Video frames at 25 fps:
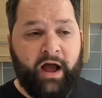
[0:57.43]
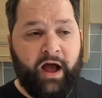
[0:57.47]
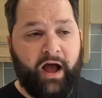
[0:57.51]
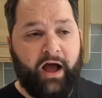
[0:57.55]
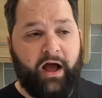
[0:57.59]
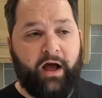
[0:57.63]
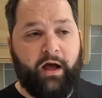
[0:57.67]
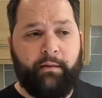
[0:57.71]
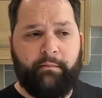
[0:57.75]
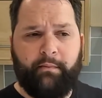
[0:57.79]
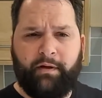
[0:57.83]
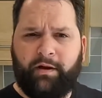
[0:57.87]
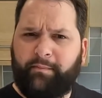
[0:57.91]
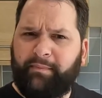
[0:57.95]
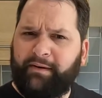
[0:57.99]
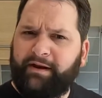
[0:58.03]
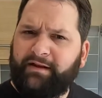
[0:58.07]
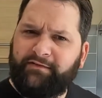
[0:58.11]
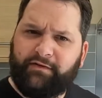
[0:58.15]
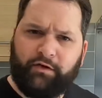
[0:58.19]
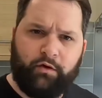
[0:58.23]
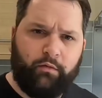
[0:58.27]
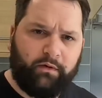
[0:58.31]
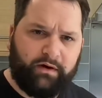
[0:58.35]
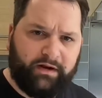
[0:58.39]
and I
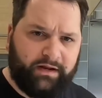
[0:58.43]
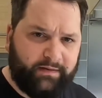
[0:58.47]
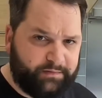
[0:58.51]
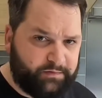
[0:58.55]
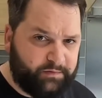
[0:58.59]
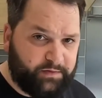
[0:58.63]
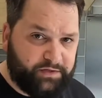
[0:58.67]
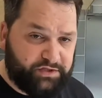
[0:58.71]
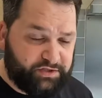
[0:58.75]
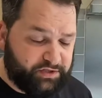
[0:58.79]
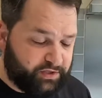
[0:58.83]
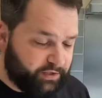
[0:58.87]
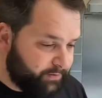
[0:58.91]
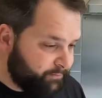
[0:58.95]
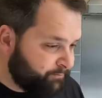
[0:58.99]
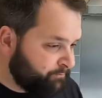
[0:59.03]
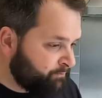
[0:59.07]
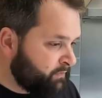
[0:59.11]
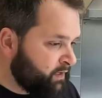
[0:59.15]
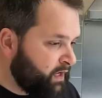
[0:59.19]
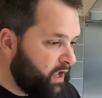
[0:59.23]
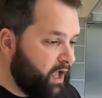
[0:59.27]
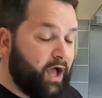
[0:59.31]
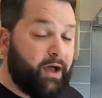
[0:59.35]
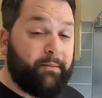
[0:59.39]
believe they've got one in Ipswich too.
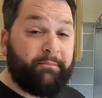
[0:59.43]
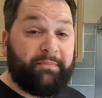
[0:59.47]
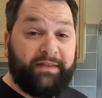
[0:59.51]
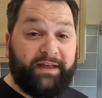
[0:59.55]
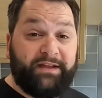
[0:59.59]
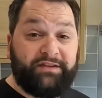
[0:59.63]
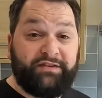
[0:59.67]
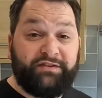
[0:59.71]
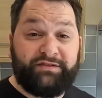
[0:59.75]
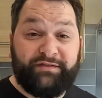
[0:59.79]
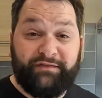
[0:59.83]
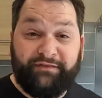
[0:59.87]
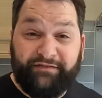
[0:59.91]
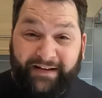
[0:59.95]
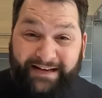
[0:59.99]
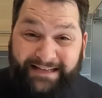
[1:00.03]
But they do some